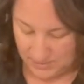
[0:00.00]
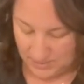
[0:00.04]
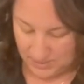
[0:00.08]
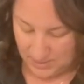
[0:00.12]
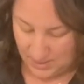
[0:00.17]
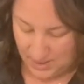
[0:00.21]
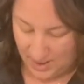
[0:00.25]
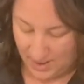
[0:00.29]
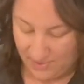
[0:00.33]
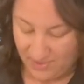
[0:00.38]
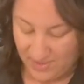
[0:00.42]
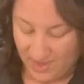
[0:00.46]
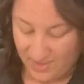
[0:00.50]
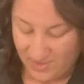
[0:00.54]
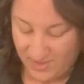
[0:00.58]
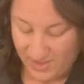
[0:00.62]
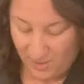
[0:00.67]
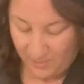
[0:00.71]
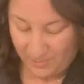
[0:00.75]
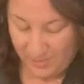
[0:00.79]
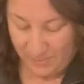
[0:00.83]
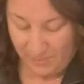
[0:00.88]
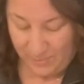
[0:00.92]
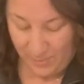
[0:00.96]
And then they'll
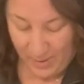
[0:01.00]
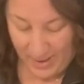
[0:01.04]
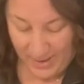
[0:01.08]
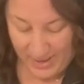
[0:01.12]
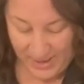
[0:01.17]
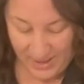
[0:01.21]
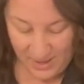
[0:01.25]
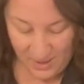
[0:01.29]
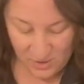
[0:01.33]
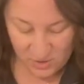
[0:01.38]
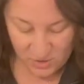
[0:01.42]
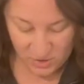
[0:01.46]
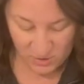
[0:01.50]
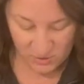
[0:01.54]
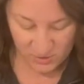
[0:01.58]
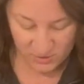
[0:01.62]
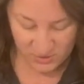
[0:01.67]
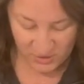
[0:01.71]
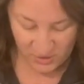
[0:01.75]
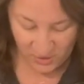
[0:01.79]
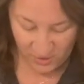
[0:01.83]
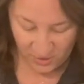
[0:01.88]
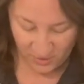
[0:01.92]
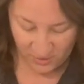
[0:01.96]
be ready to
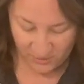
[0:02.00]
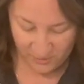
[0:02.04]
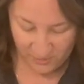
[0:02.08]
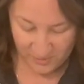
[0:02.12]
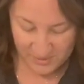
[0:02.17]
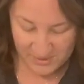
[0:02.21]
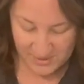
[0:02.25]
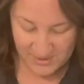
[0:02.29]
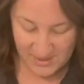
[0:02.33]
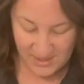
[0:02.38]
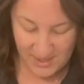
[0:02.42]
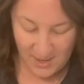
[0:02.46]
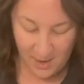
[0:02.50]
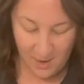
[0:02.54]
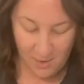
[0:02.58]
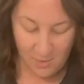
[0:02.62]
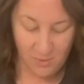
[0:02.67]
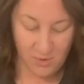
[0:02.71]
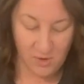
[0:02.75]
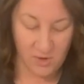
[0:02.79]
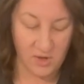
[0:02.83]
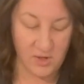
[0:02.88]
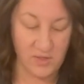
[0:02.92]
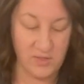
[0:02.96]
serve. Let's see how
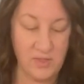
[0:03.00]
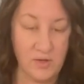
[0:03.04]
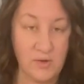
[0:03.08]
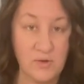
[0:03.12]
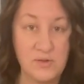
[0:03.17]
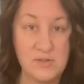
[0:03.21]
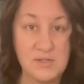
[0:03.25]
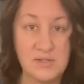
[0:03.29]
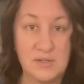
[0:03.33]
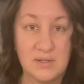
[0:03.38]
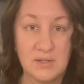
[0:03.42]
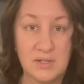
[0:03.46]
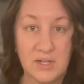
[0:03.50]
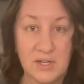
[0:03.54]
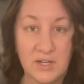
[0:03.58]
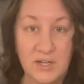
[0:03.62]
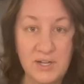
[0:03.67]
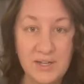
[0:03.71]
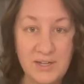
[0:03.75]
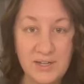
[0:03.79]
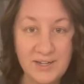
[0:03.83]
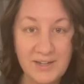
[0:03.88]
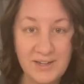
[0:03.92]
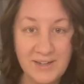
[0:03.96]
good those
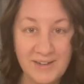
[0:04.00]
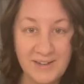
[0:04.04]
look.